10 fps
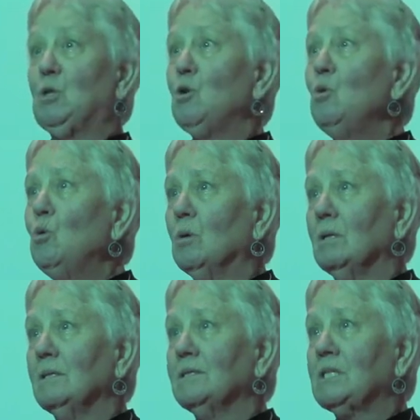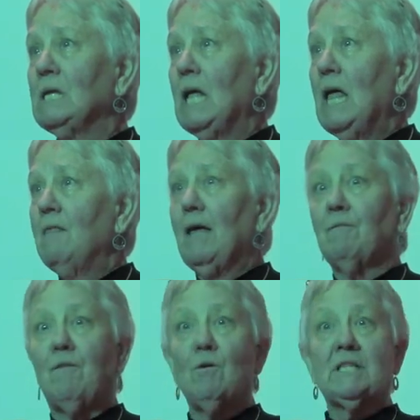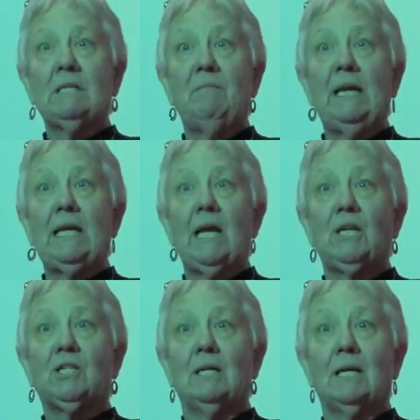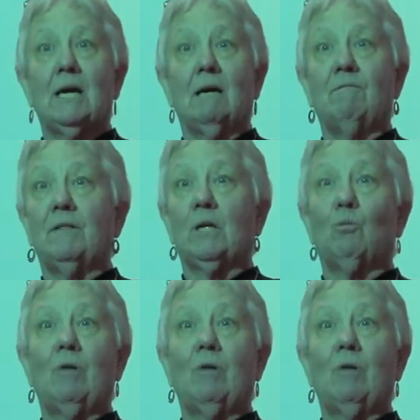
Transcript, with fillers: tools that folks in mediation and conflict